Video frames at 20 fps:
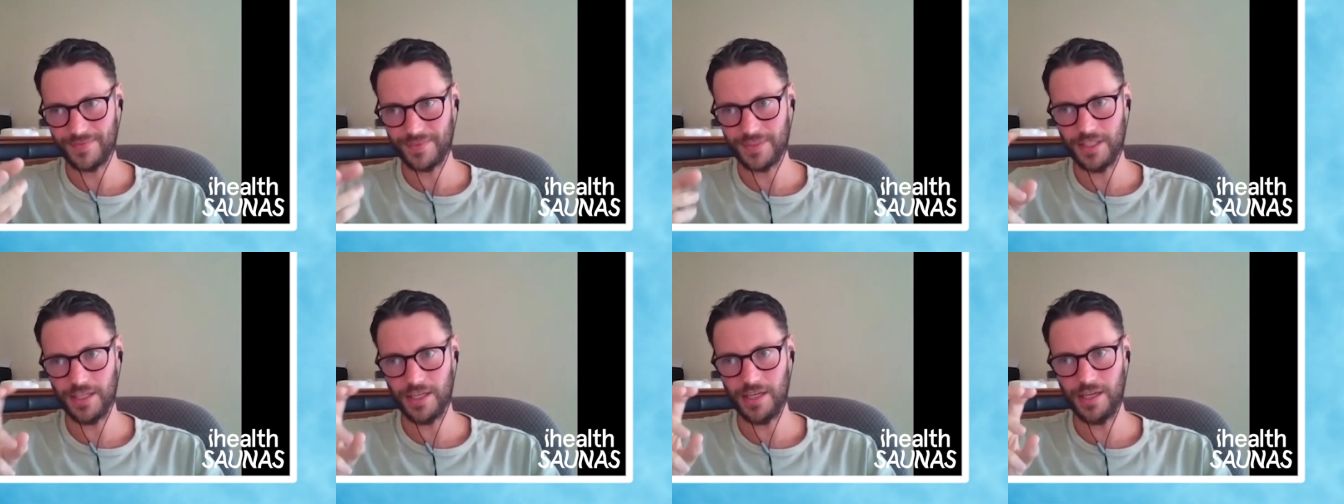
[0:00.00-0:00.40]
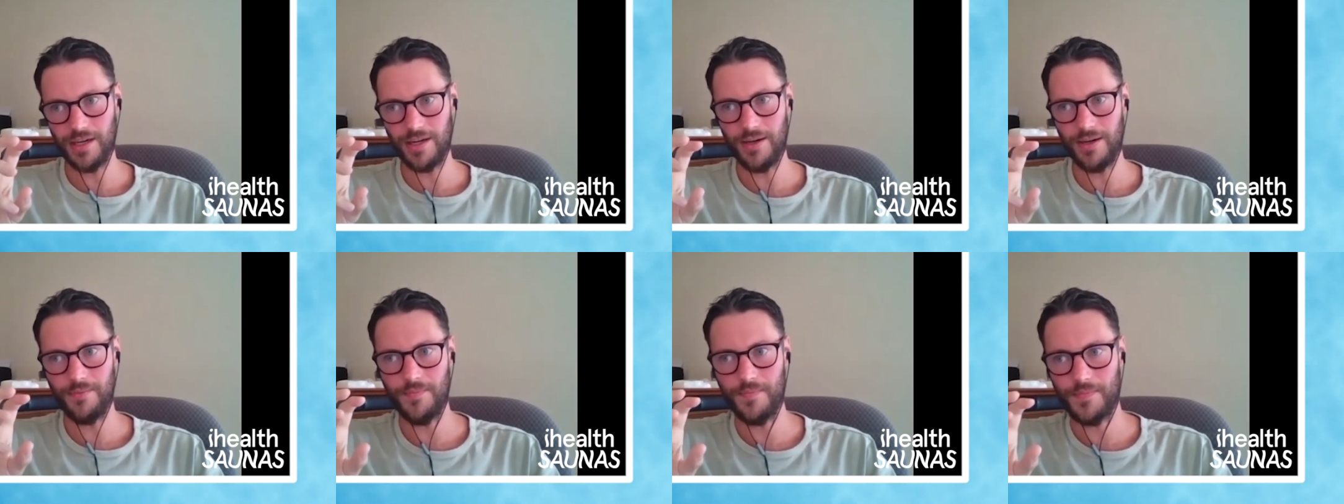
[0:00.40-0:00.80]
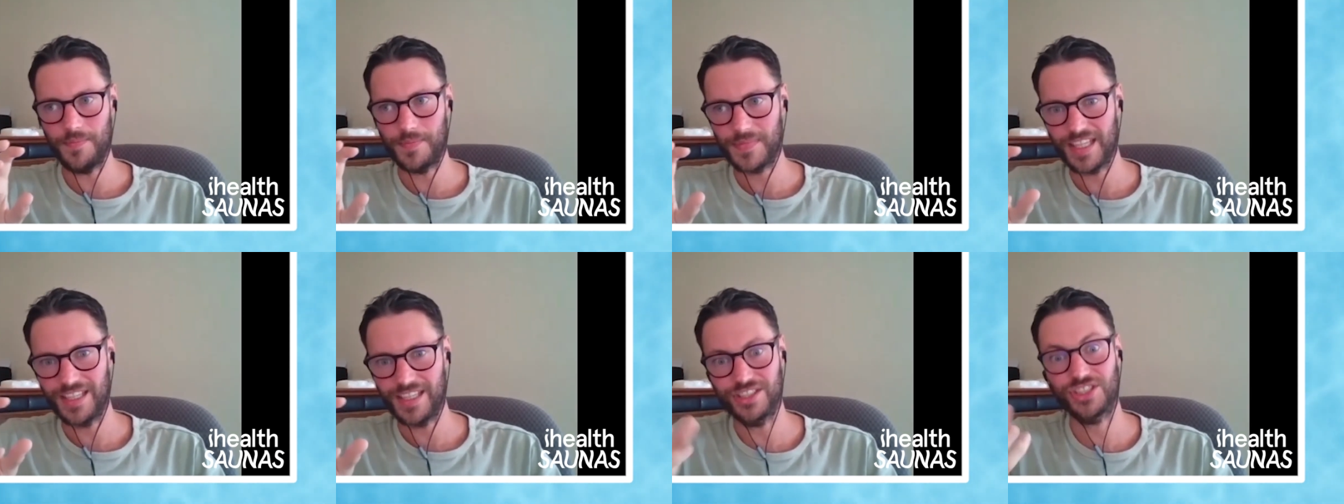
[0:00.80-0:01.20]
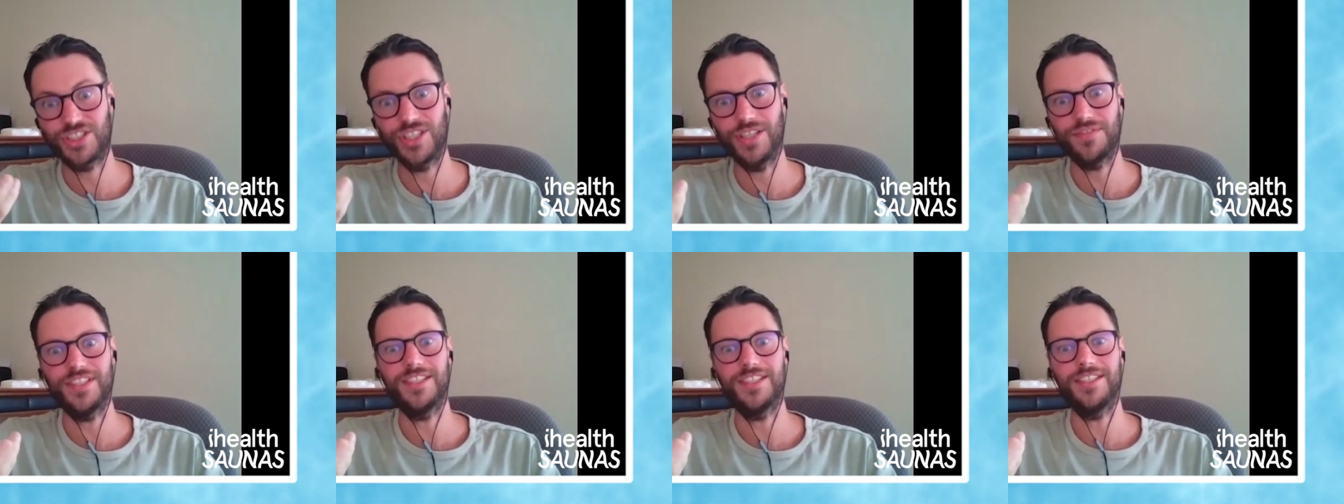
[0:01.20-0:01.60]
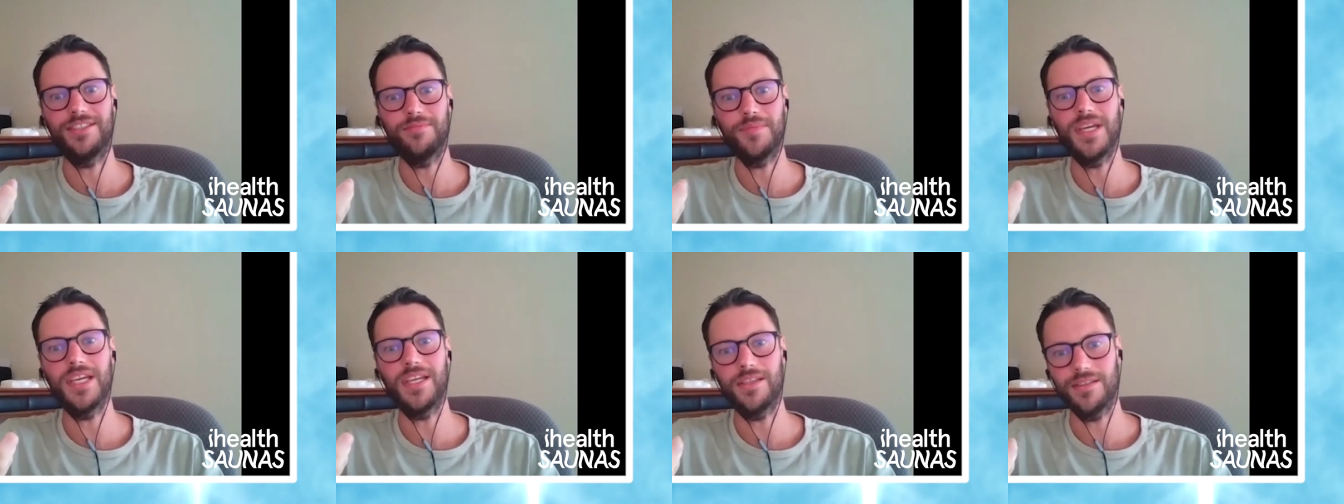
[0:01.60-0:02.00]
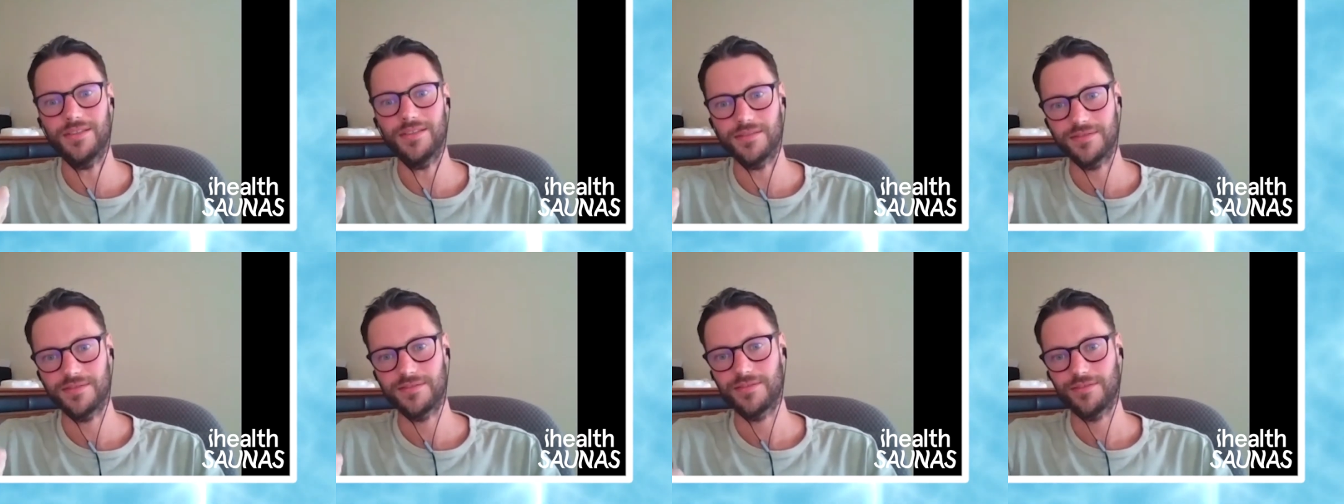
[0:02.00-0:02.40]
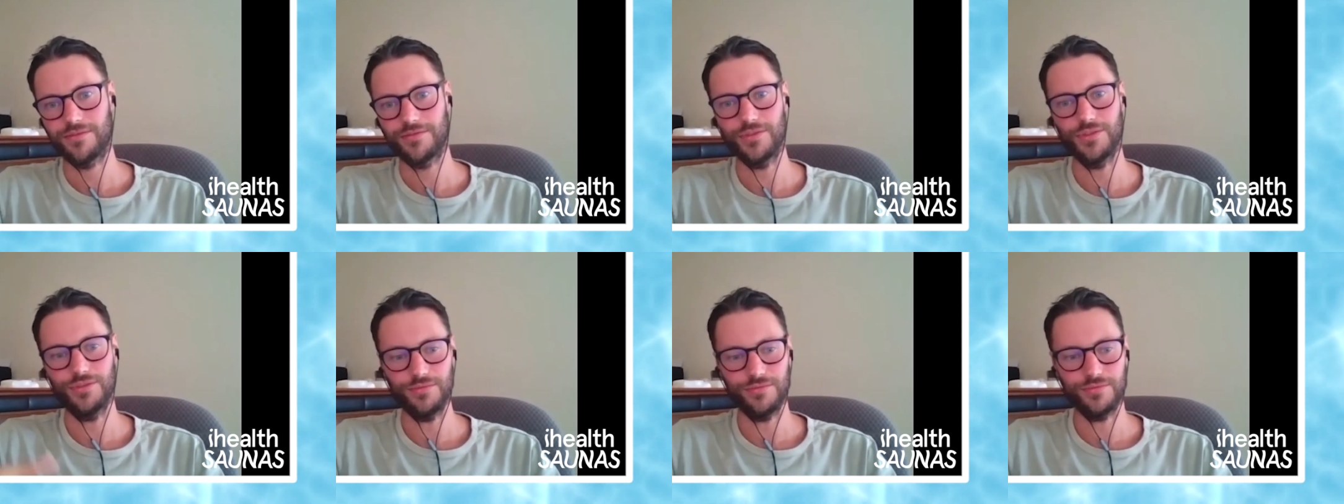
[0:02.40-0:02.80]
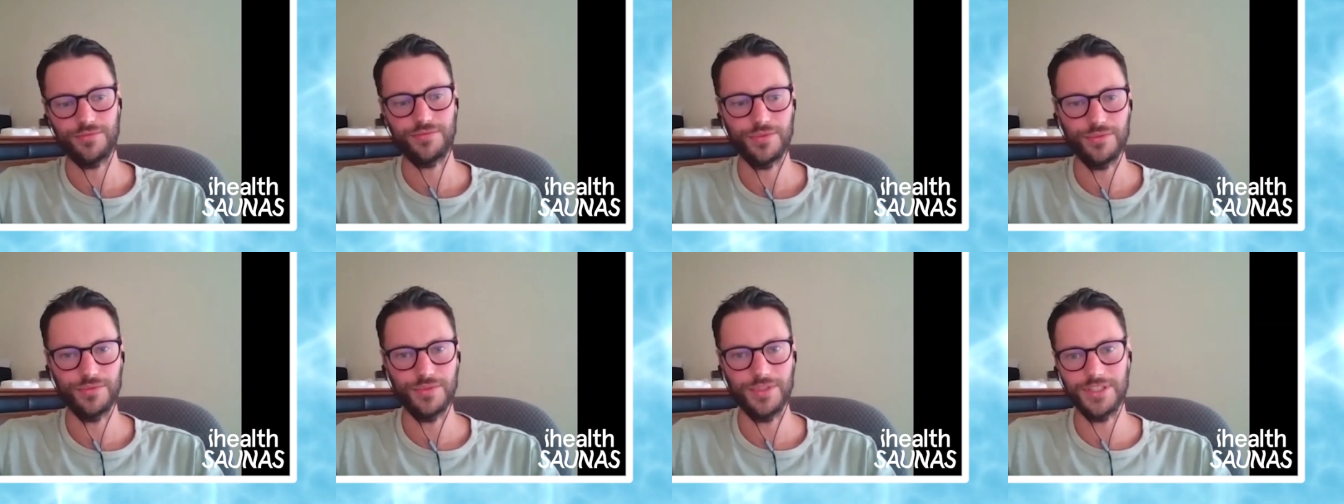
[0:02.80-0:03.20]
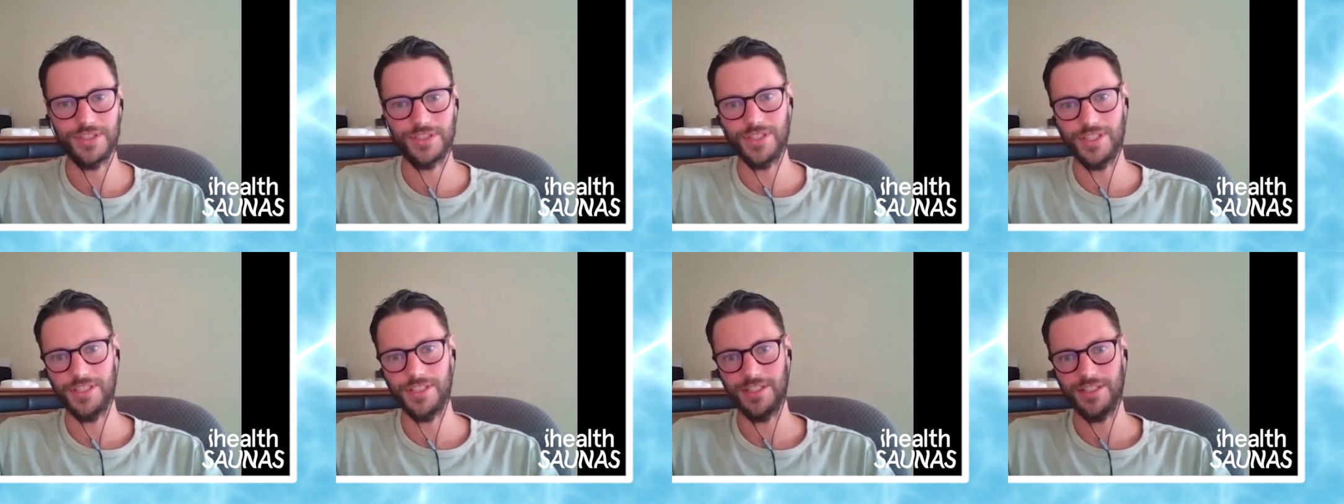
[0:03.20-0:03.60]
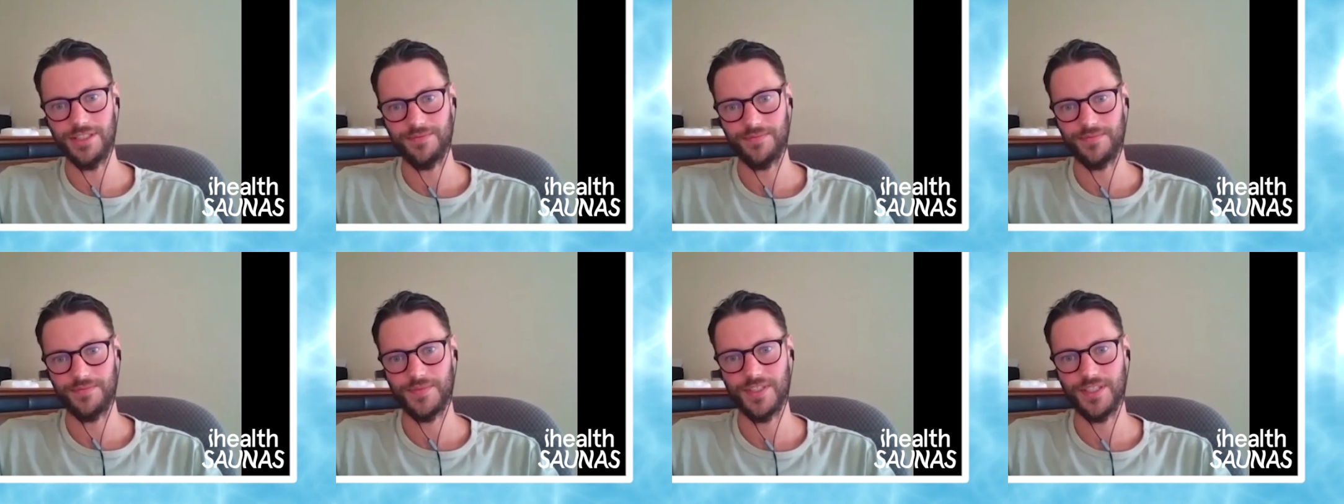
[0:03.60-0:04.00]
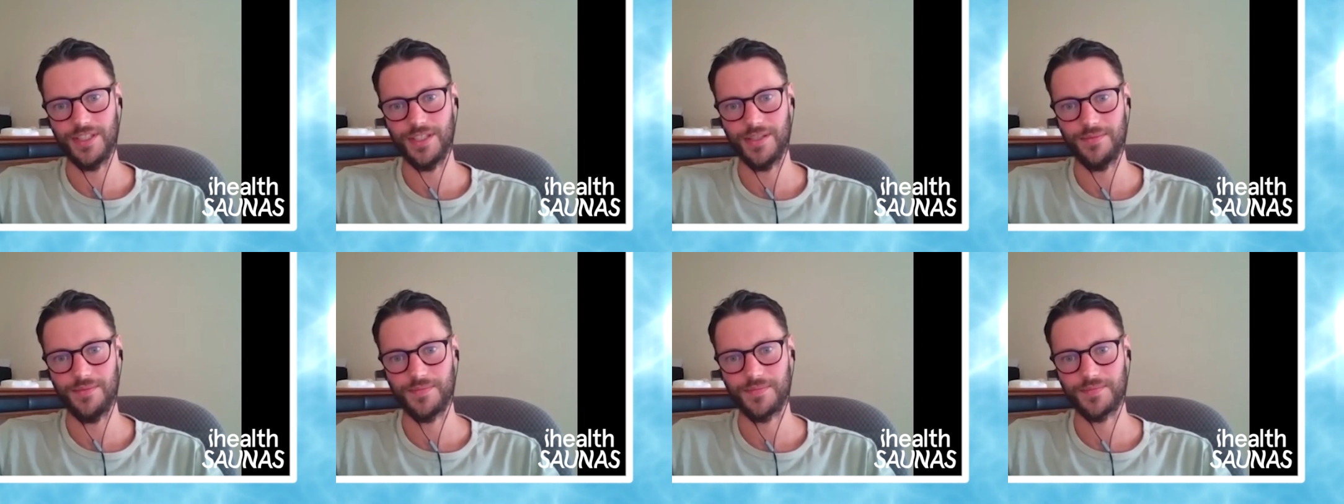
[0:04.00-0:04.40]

has shifted in me through this journey. Yeah.